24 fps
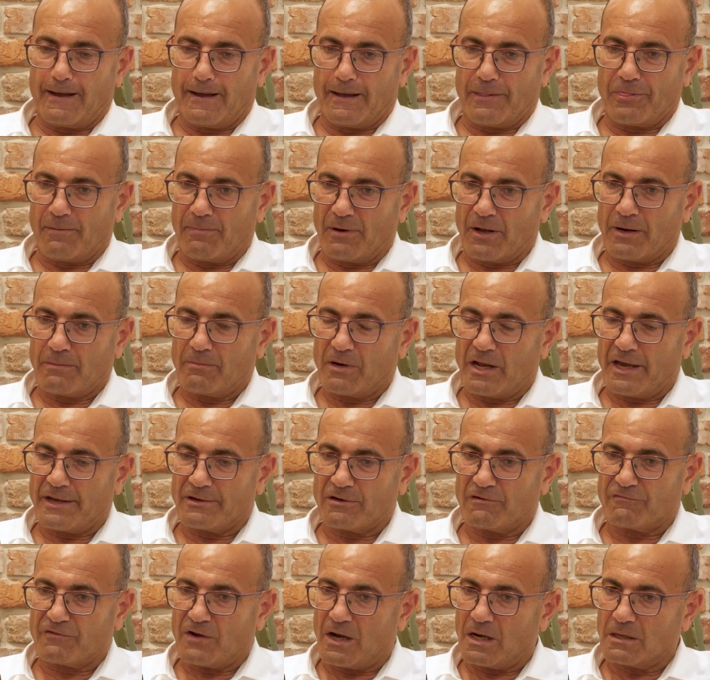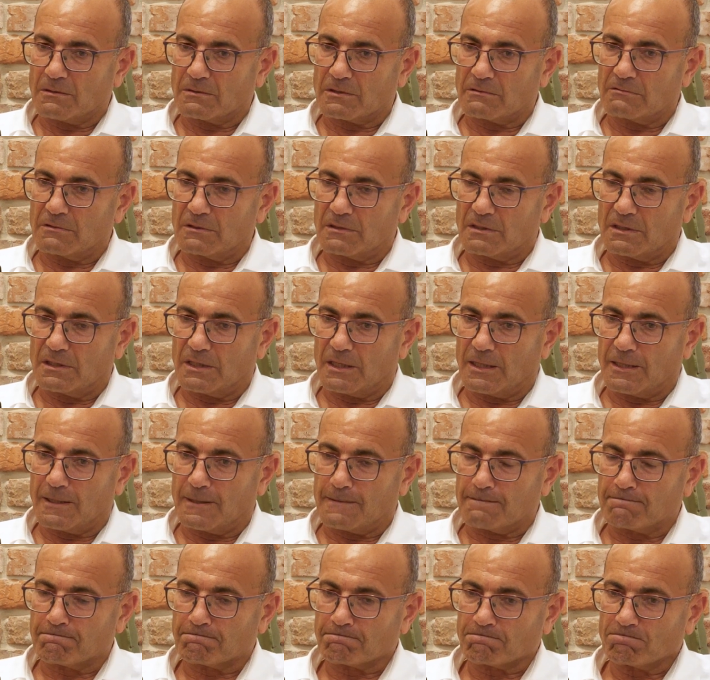the bottom line of our
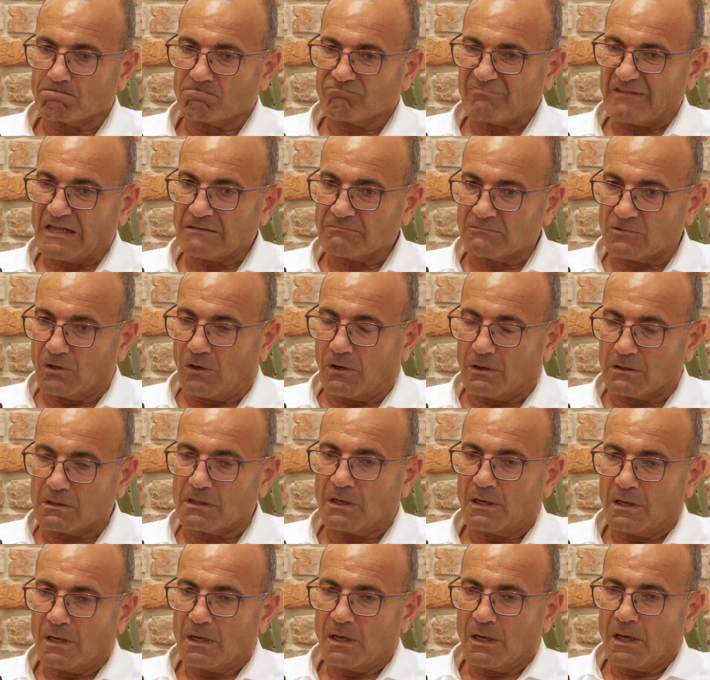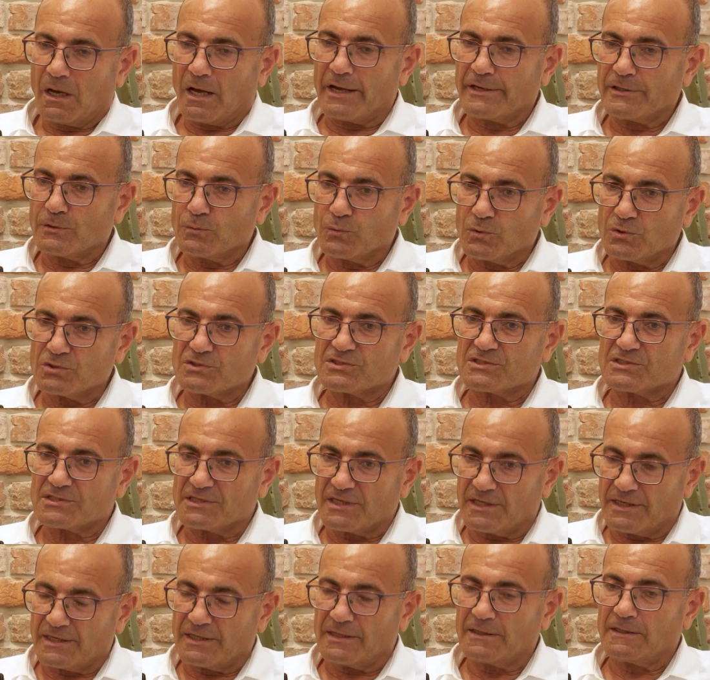talk, I would
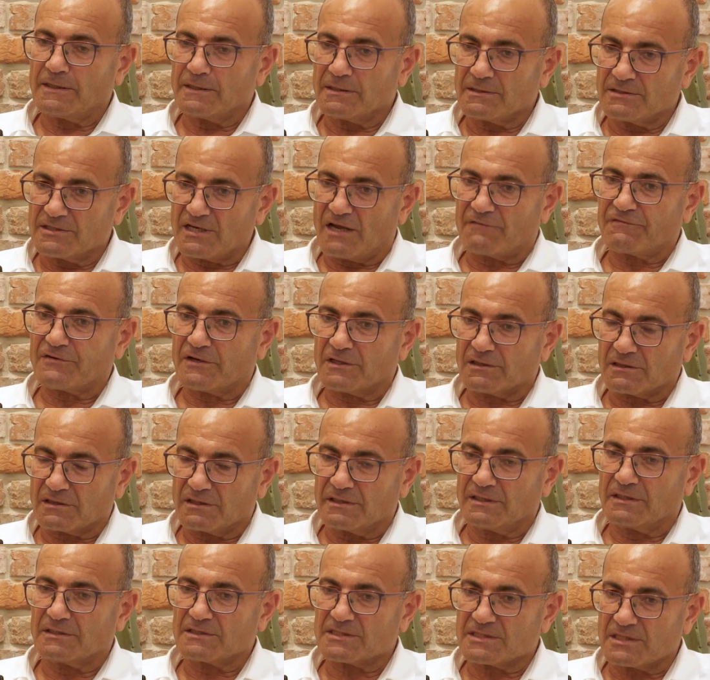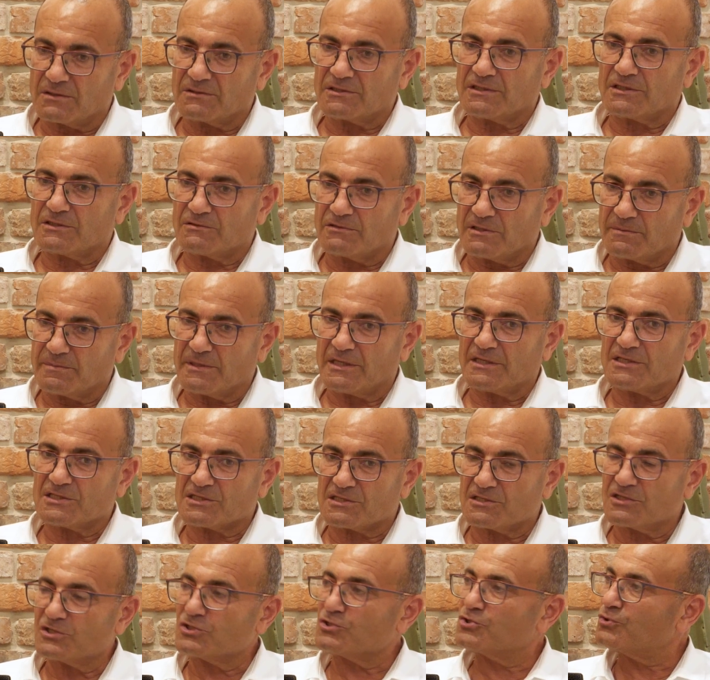say definitely Saudi Arabia
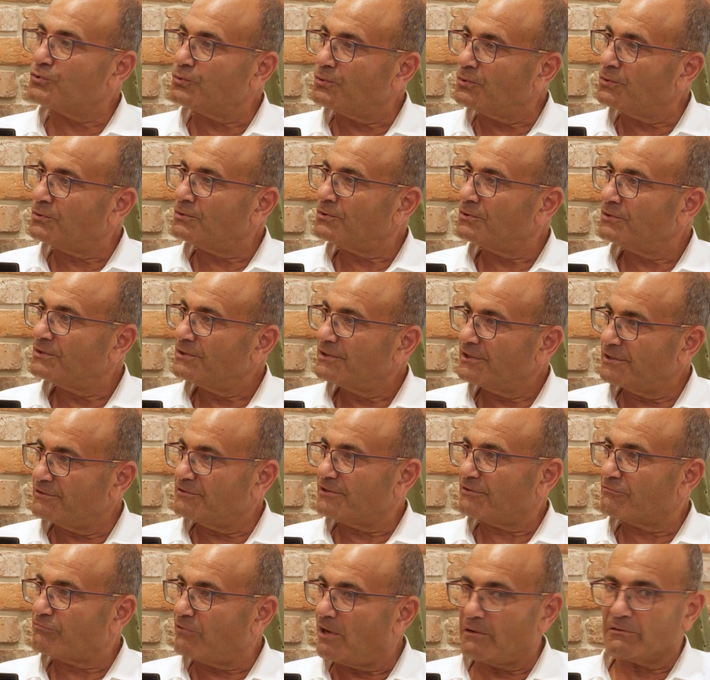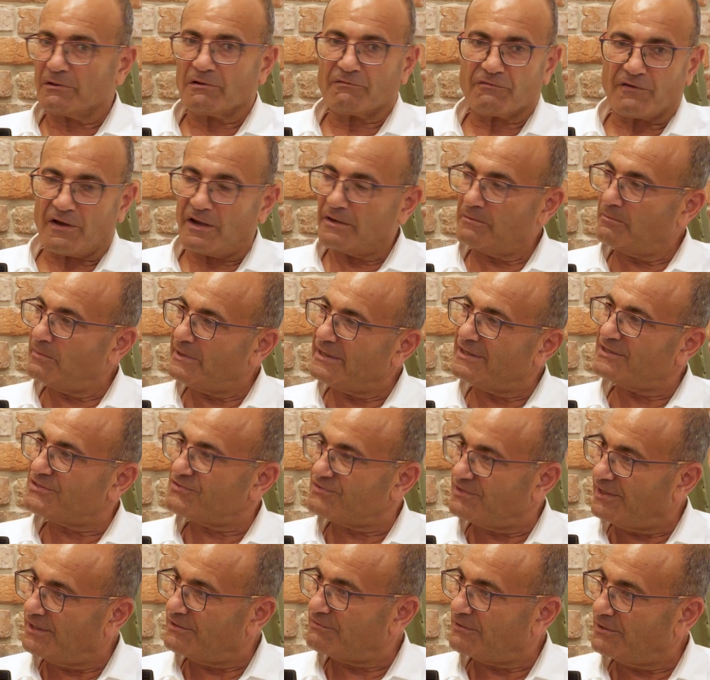is the jewel in the crown, if I may
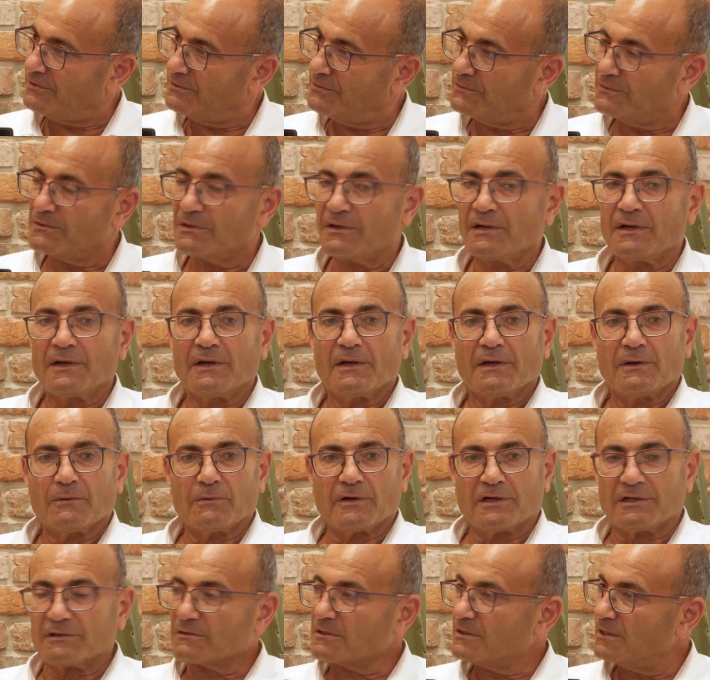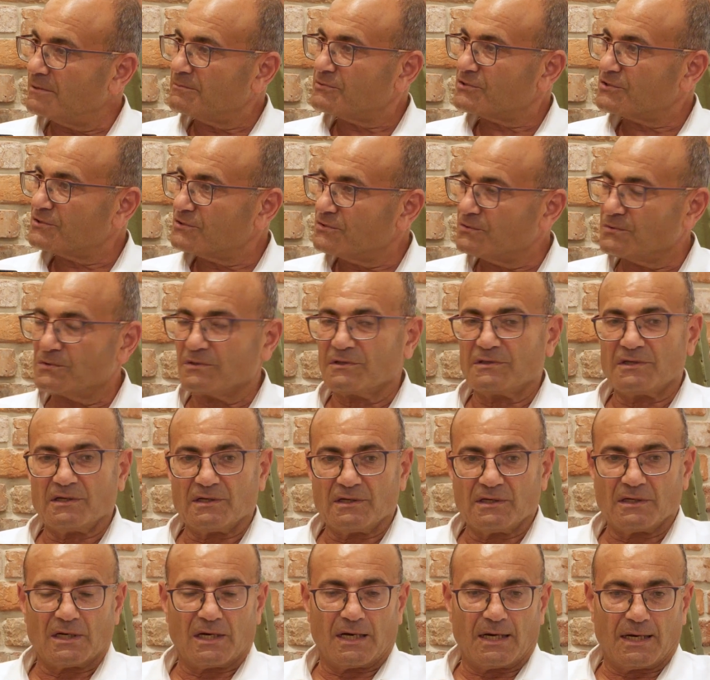say so, when it comes to
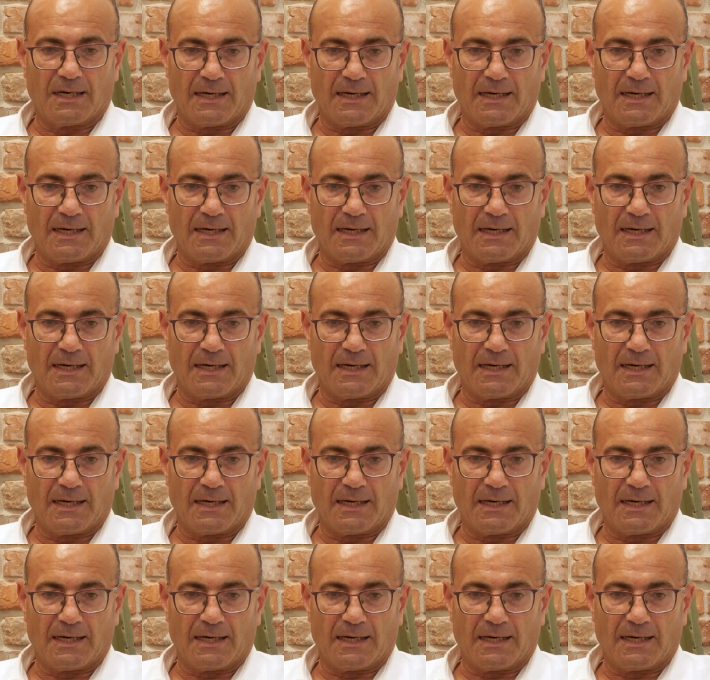the